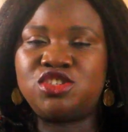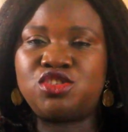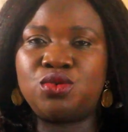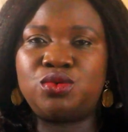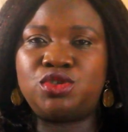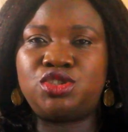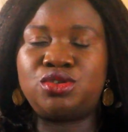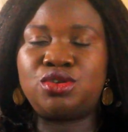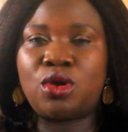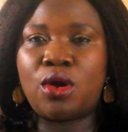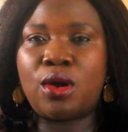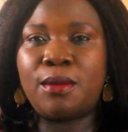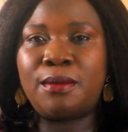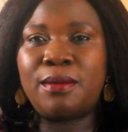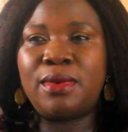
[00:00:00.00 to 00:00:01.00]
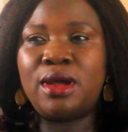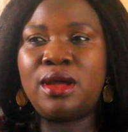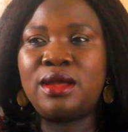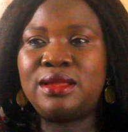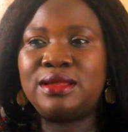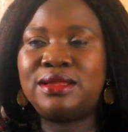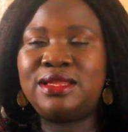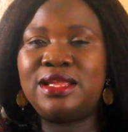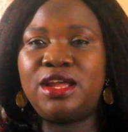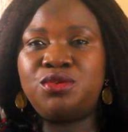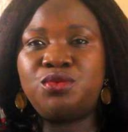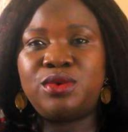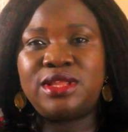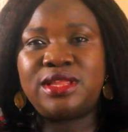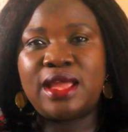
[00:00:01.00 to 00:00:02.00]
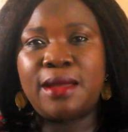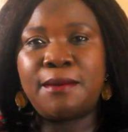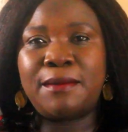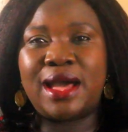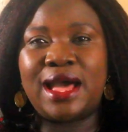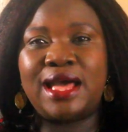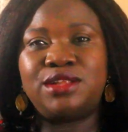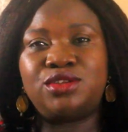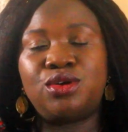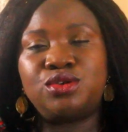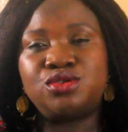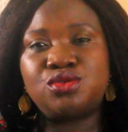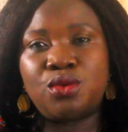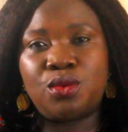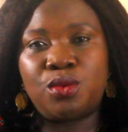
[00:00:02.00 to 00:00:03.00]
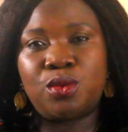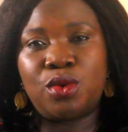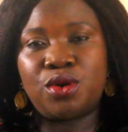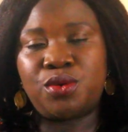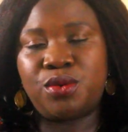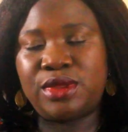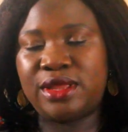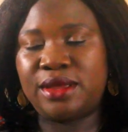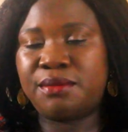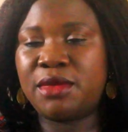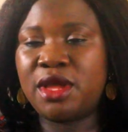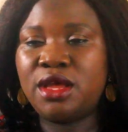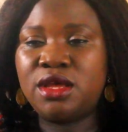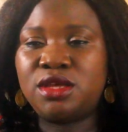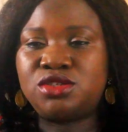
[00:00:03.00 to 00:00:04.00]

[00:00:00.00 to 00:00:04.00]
so we should come learn with them and also work with them.